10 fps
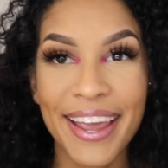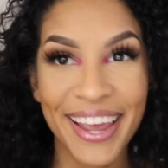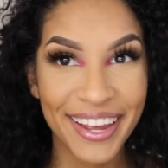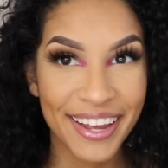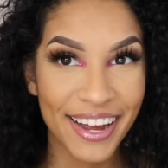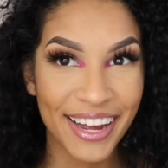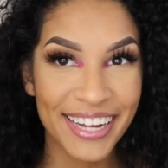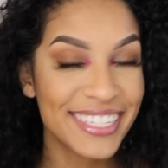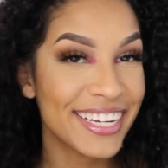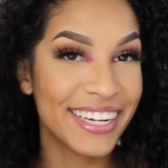Hey
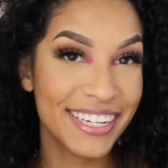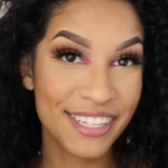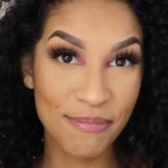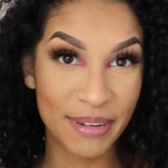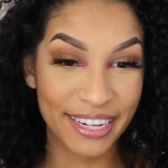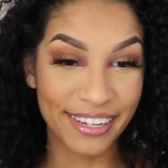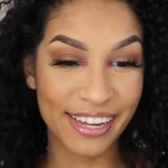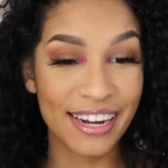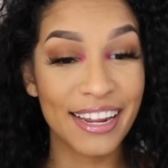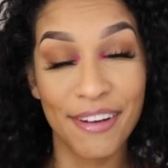guys, it is me
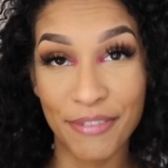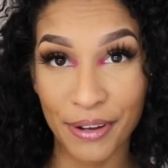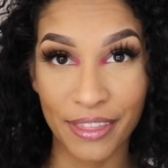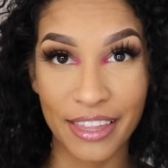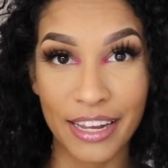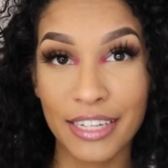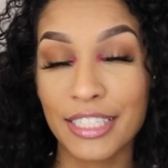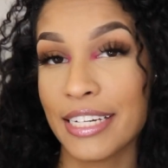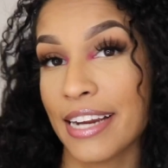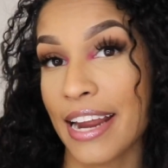again, Gaviota.
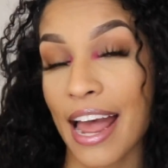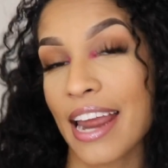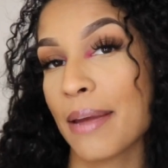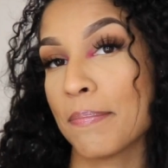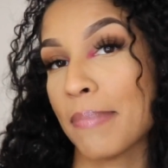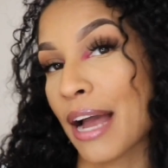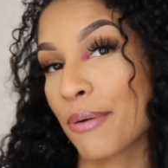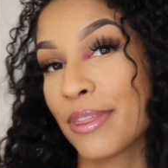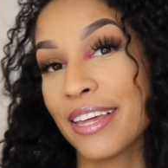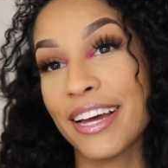Today I am
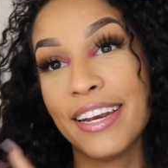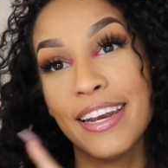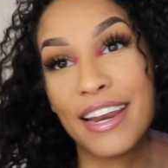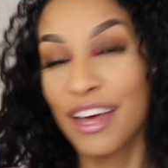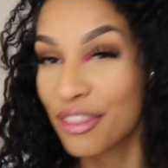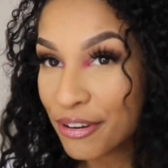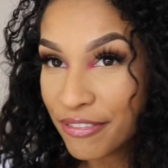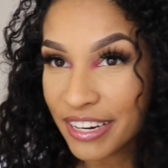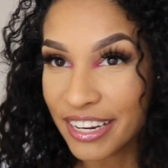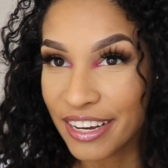back with another
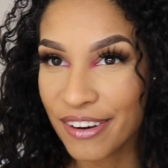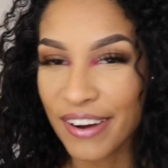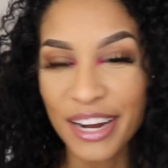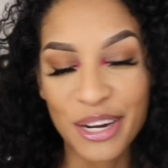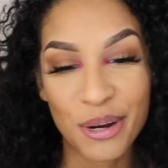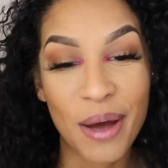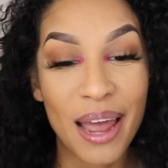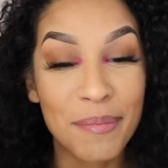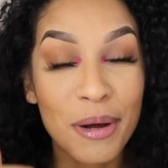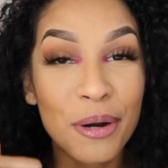video. I know
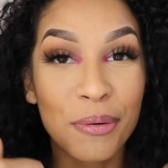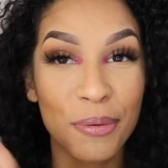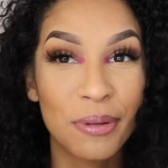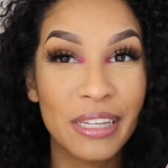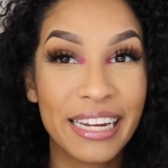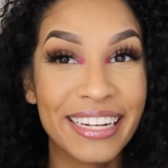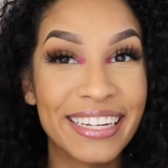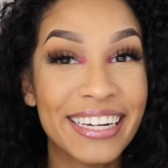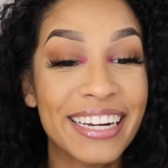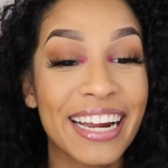I'm on a roll
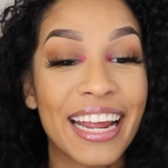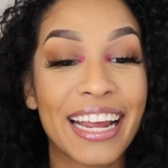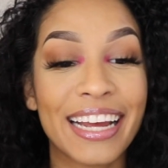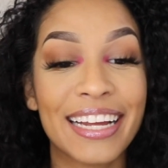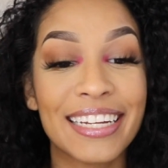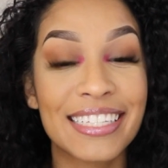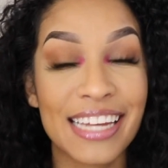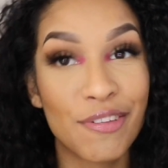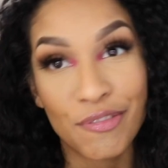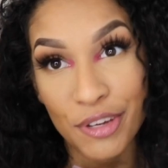lately and
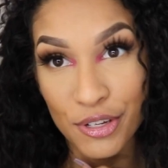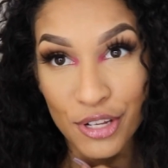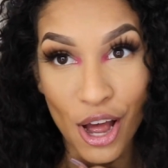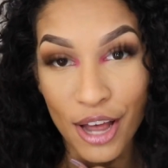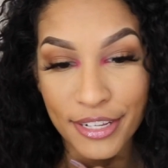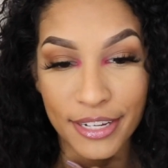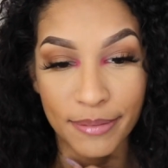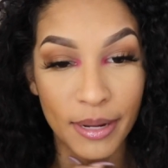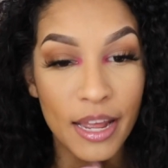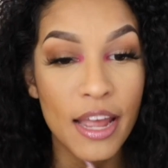it feels
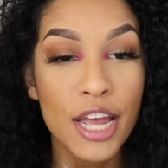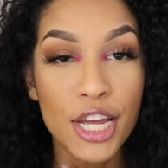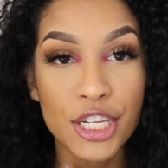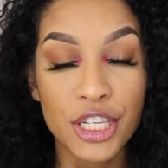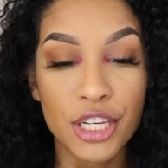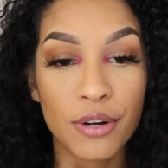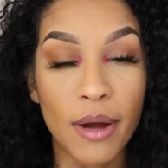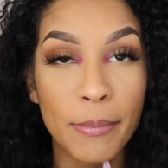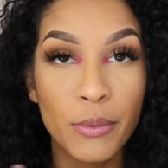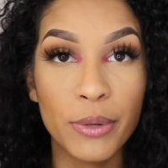awesome. So
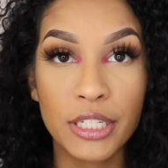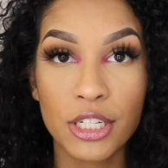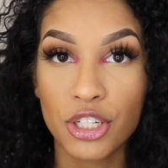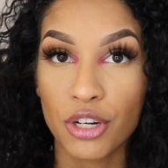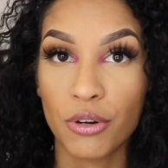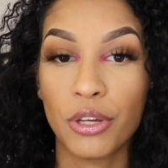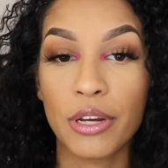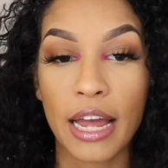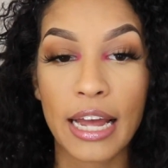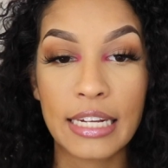I'm going to show
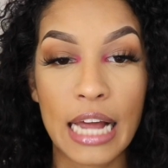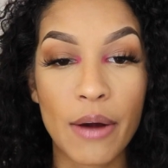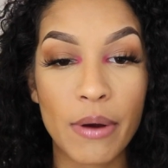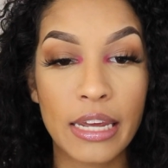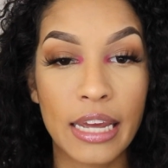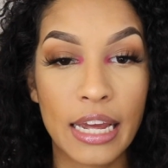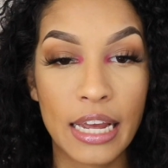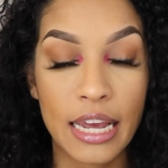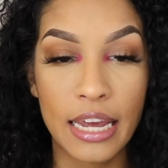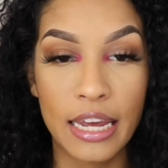you guys how I
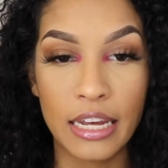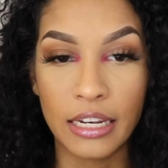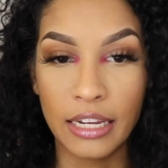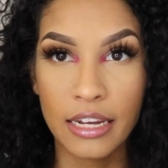get a